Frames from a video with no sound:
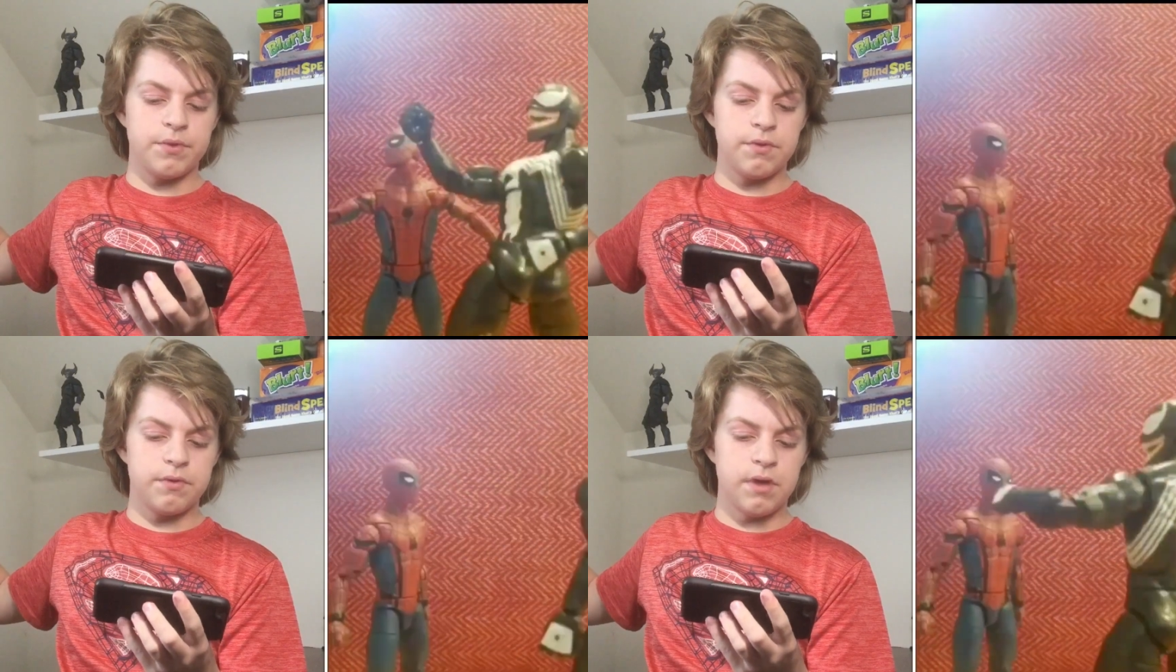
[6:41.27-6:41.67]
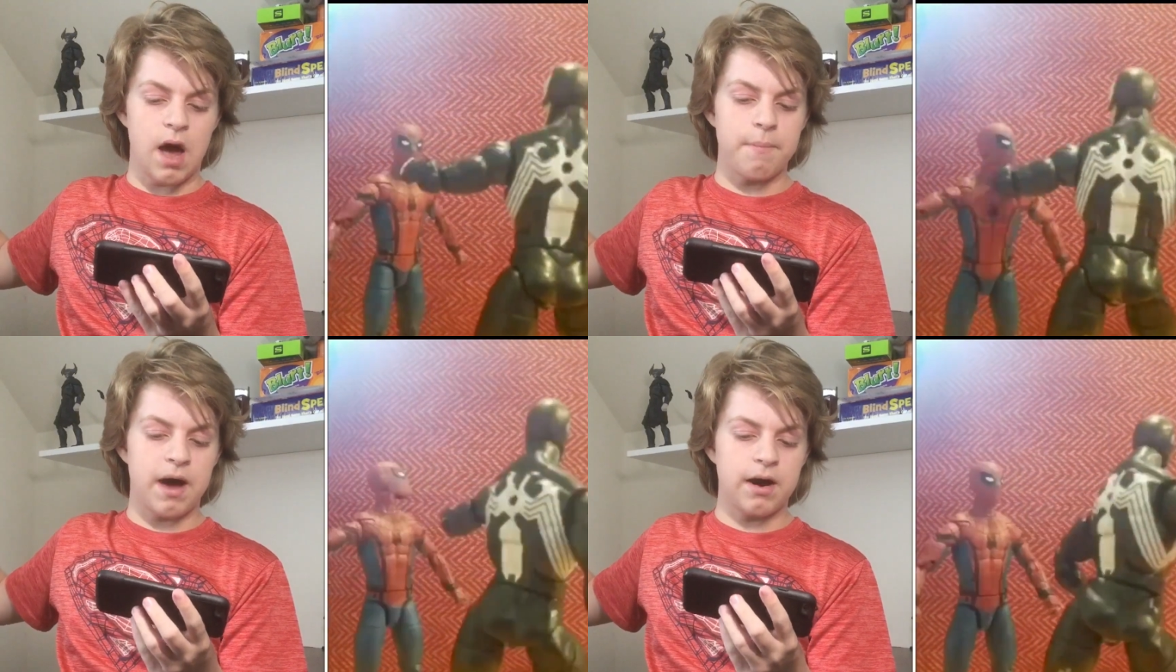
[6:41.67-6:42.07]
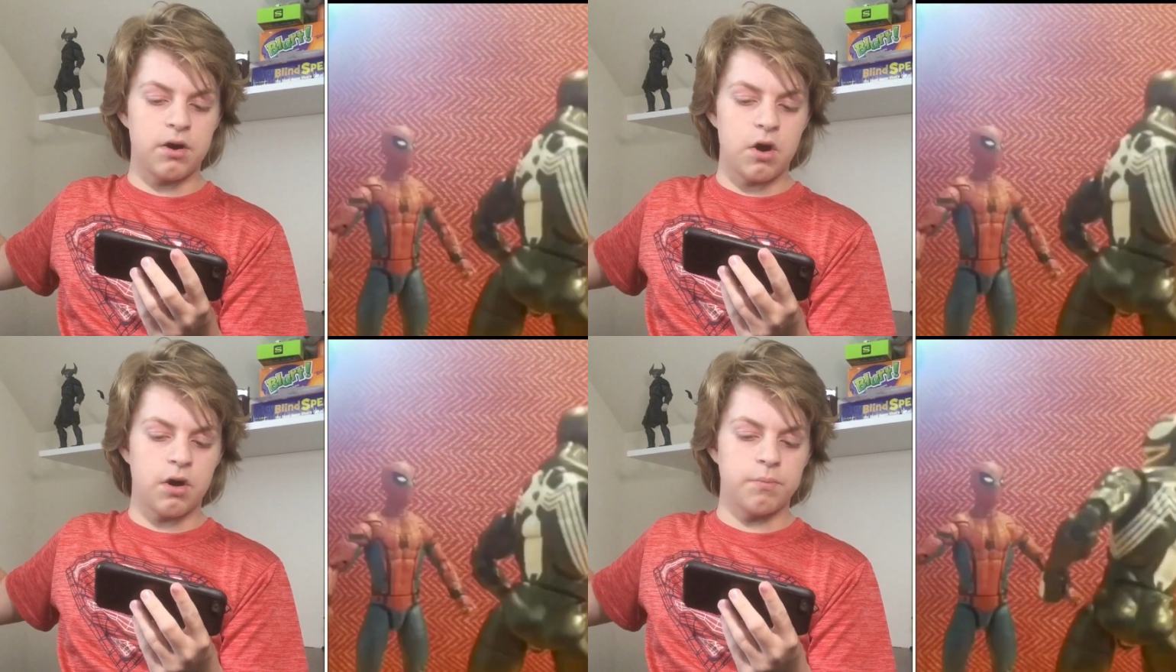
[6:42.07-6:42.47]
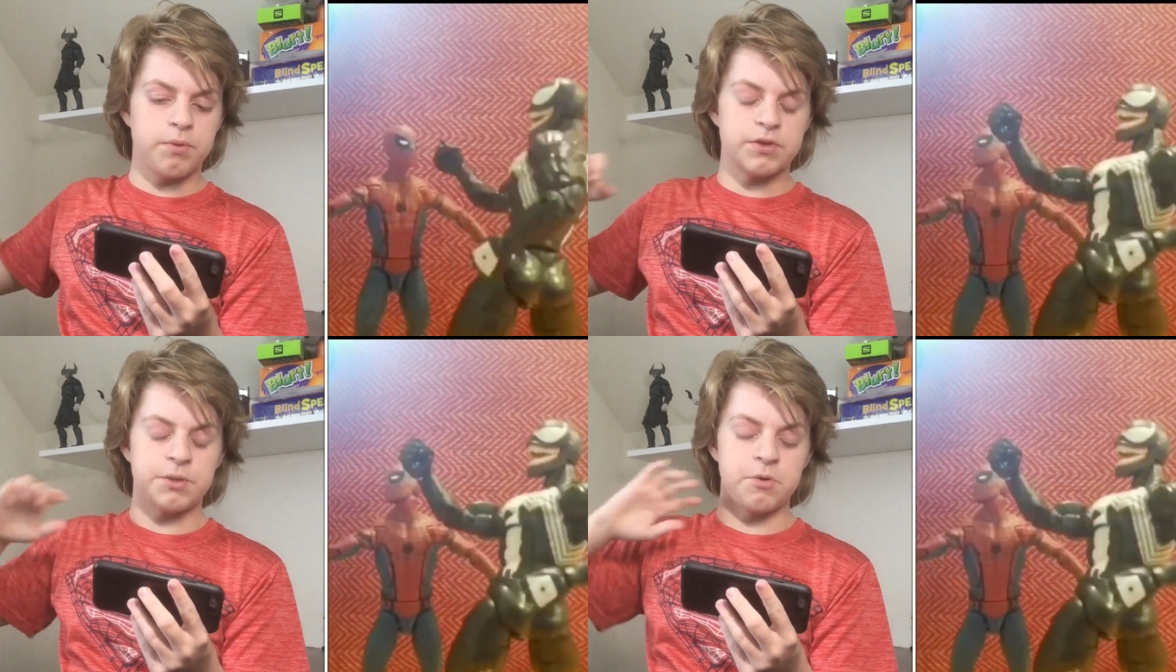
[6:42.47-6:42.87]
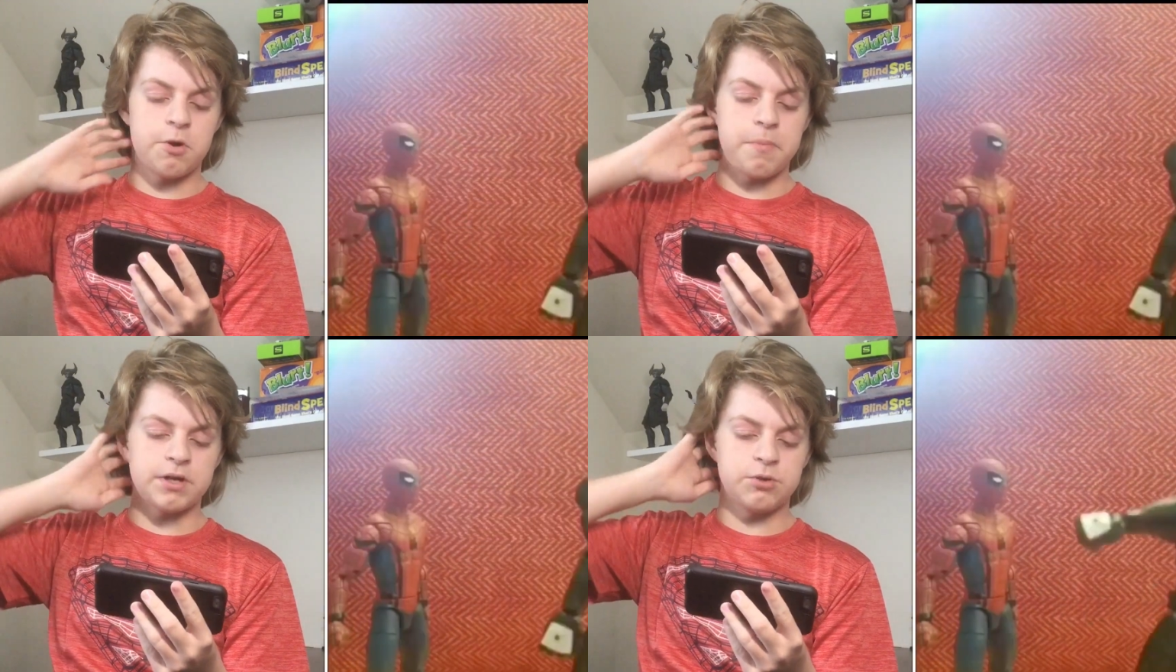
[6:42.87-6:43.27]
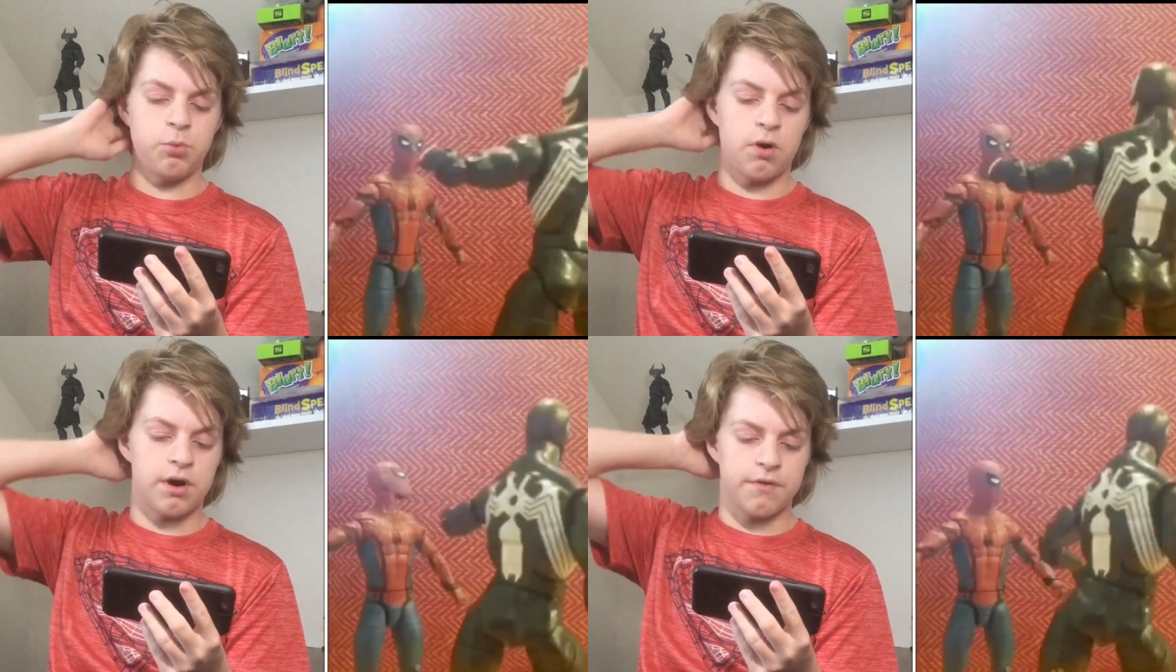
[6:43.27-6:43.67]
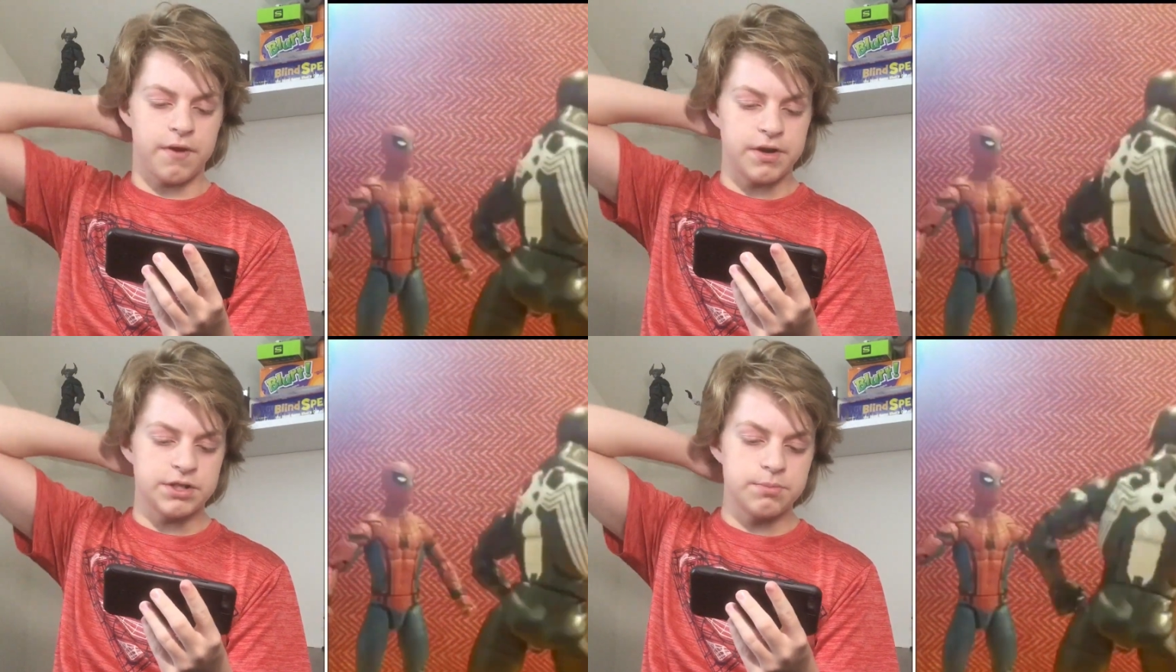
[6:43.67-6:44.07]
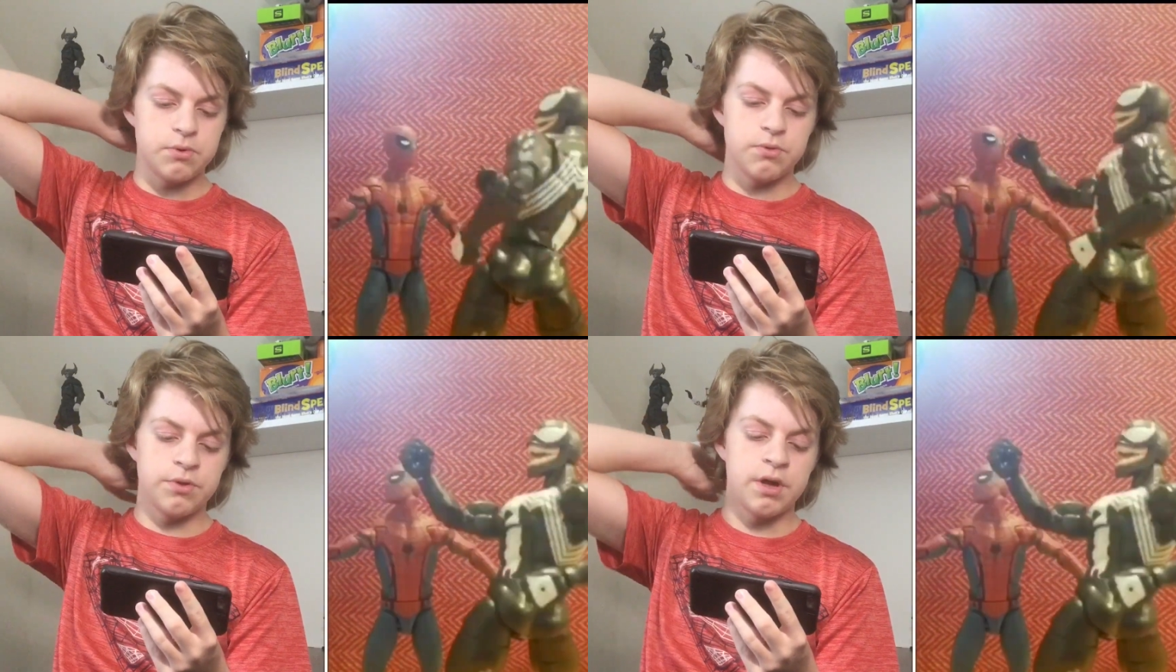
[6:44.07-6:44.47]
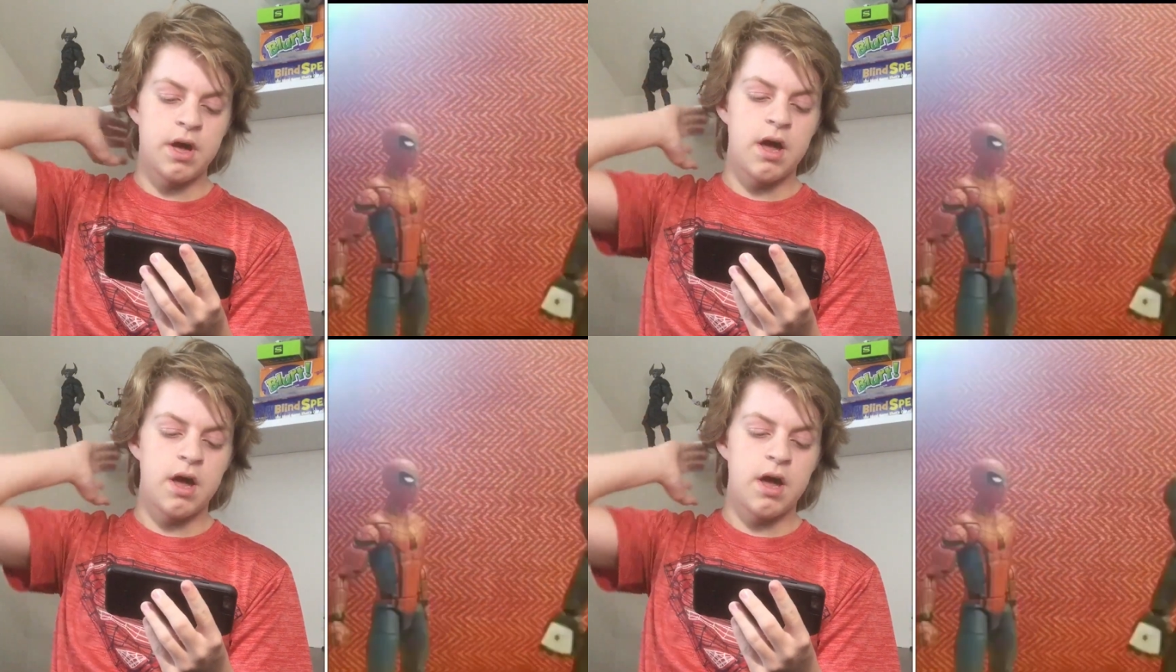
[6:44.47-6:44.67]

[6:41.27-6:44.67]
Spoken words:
not bad at all for some of your best work. Very smooth.